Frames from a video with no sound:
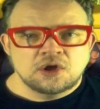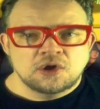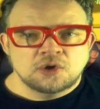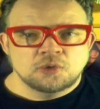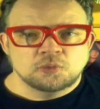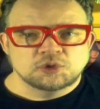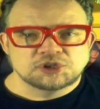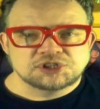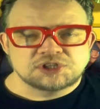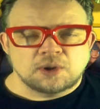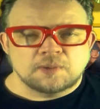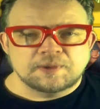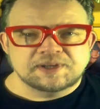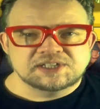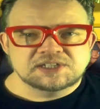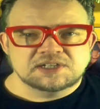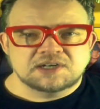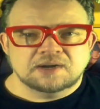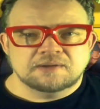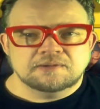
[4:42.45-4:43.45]
was going
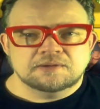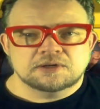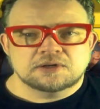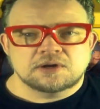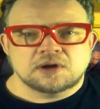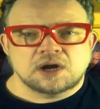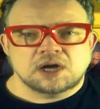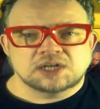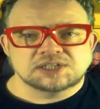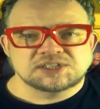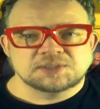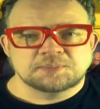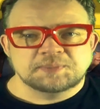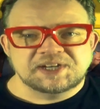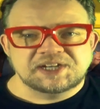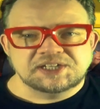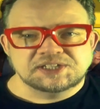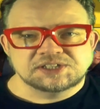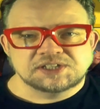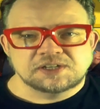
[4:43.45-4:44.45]
to come across a
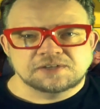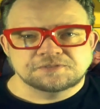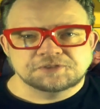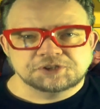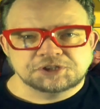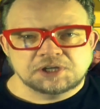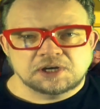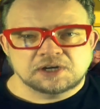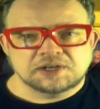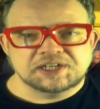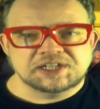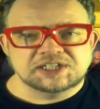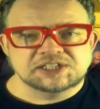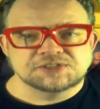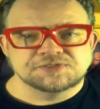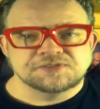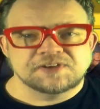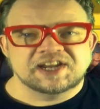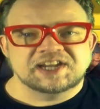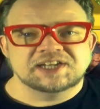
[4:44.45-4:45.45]
piece of Chucky's
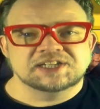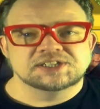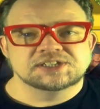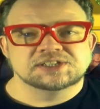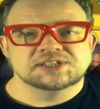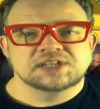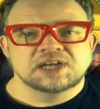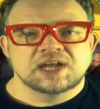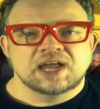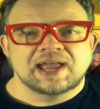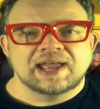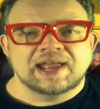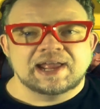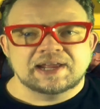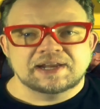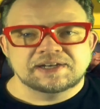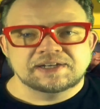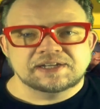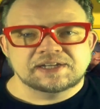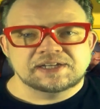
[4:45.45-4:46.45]
face
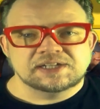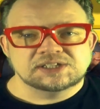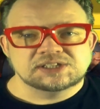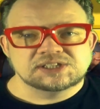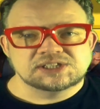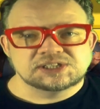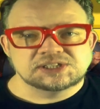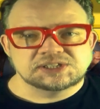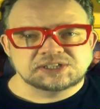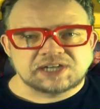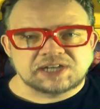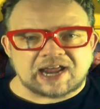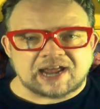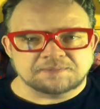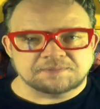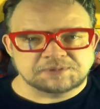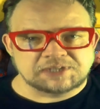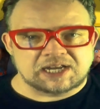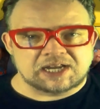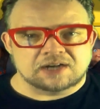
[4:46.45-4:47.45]
and it snaps at